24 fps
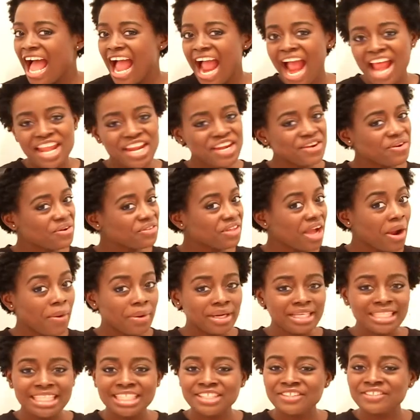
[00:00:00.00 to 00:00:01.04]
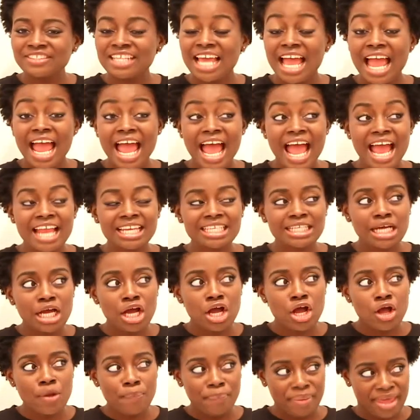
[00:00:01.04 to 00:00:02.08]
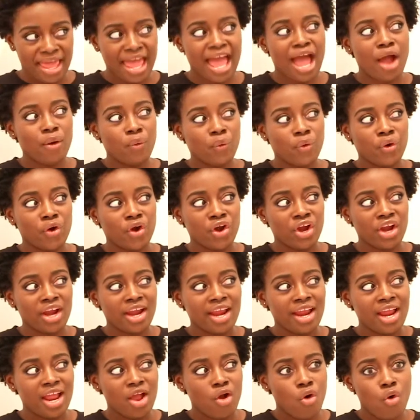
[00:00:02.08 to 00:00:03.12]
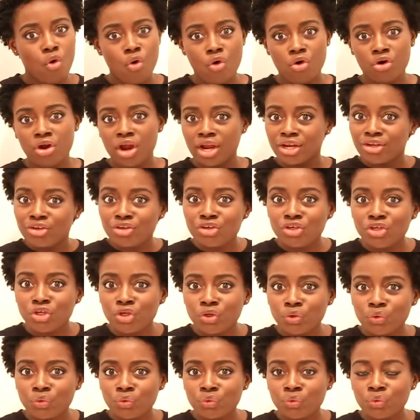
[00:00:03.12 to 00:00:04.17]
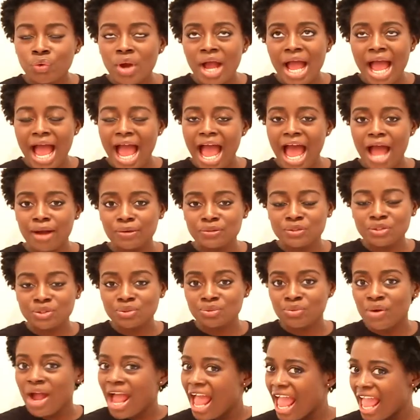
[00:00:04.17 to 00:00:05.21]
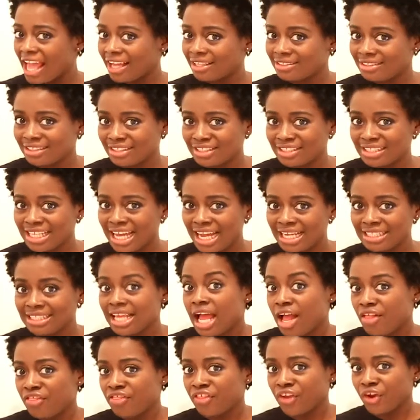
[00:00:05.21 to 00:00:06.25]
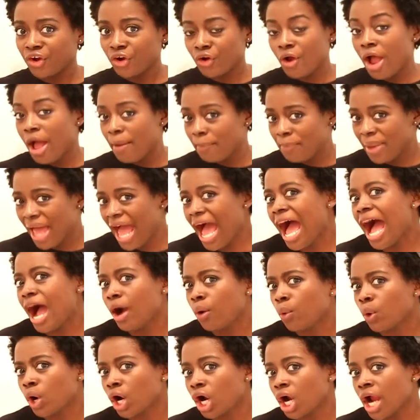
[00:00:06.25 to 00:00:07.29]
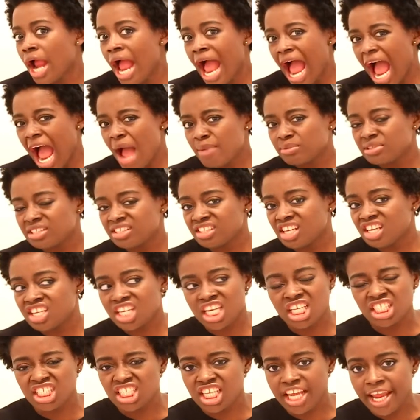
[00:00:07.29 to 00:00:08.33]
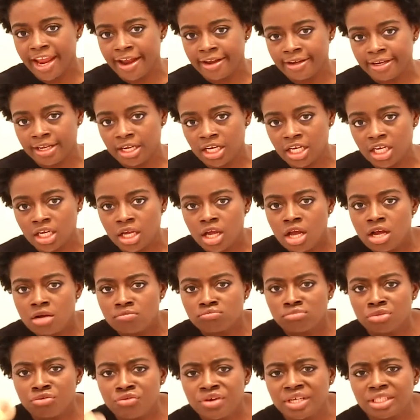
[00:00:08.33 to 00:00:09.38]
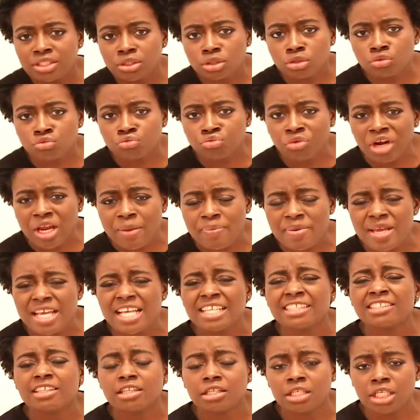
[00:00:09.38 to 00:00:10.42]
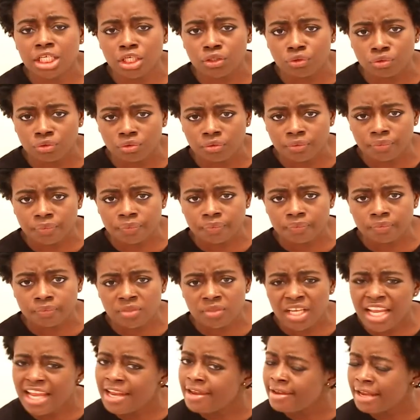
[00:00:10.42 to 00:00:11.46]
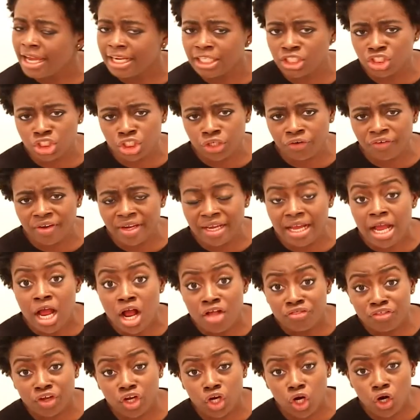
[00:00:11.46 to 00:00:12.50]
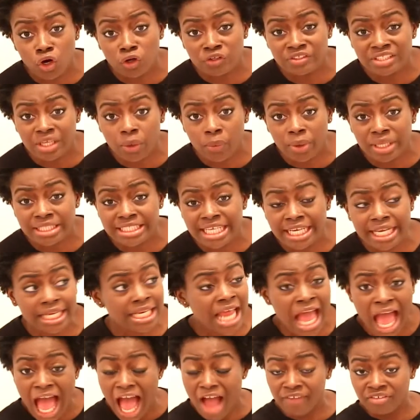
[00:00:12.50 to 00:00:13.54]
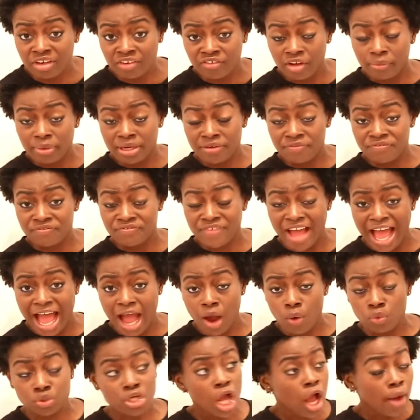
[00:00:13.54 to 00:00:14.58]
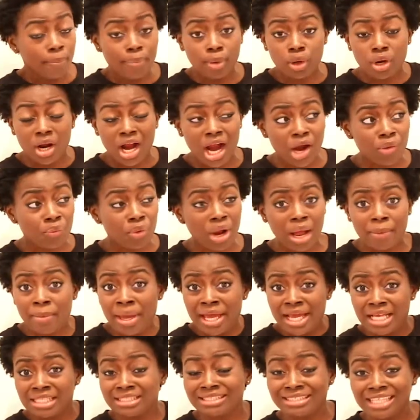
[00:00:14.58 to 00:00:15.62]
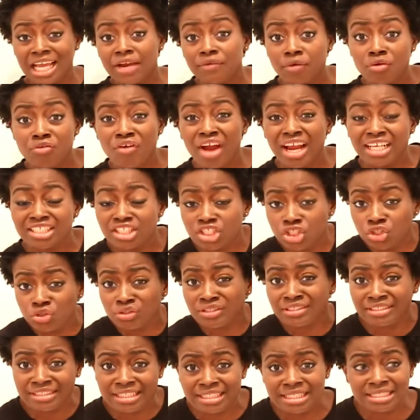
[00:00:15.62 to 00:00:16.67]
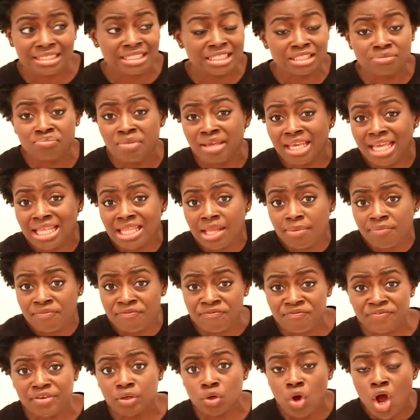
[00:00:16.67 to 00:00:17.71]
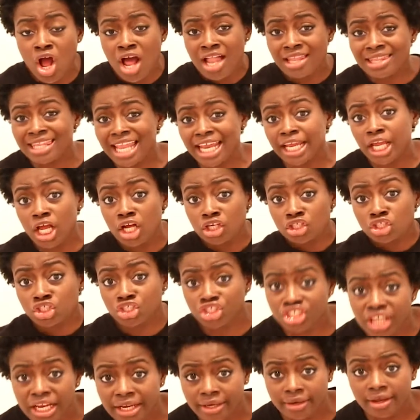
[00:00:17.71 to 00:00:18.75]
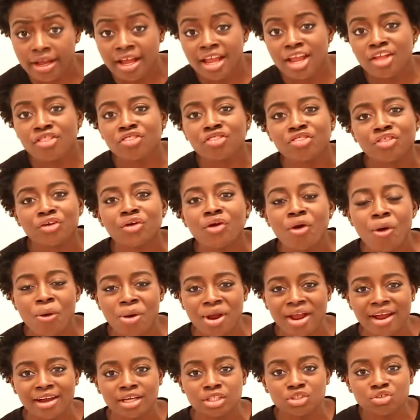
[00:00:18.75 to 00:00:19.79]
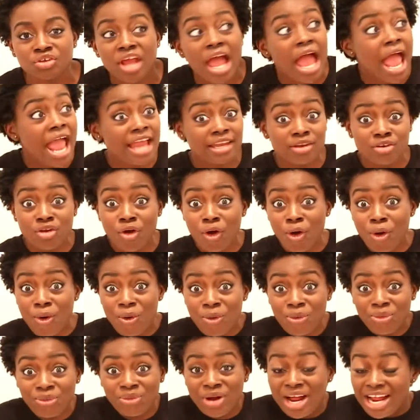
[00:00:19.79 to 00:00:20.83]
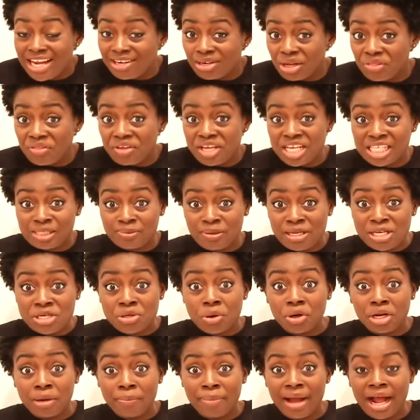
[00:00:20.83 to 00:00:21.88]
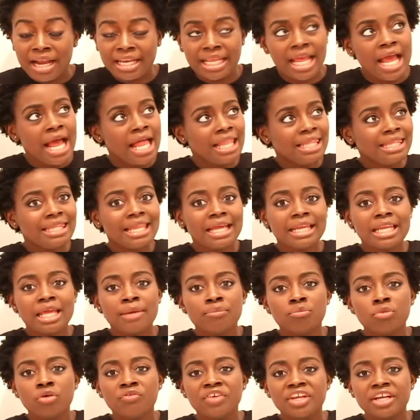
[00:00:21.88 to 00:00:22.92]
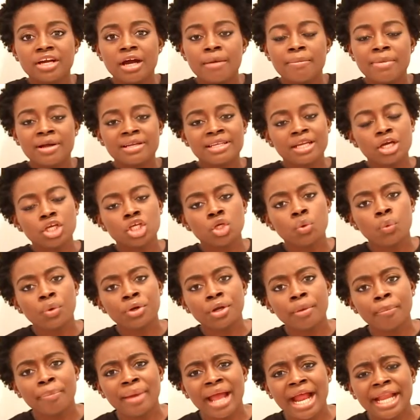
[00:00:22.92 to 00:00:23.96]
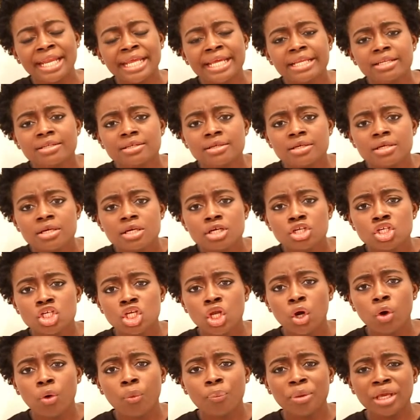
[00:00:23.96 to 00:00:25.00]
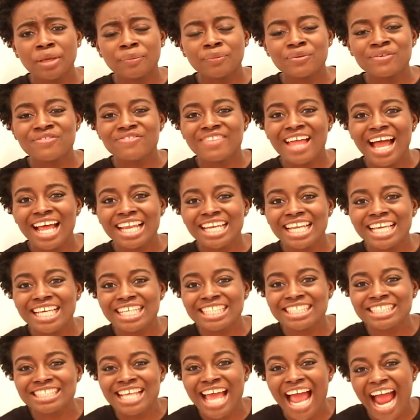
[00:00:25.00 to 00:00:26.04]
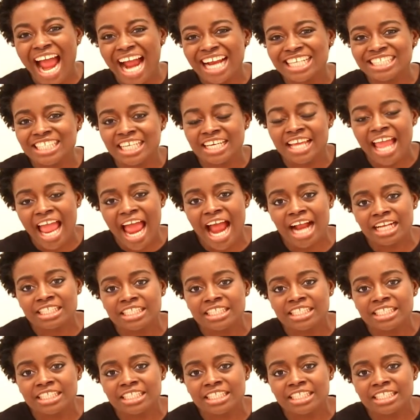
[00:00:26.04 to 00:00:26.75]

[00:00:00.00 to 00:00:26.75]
I didn't know that our leaders had power or knew how to exercise their power. I'm saying in Kenya, marital rape is legal. In Nigeria, the girls that were taken have never been found. Boko Haram is terrorizing your citizens, making them feel like shit in their own country. And no, nothing is being done about it. Let a movie come out, now you want to ban it? No, people, that is acting.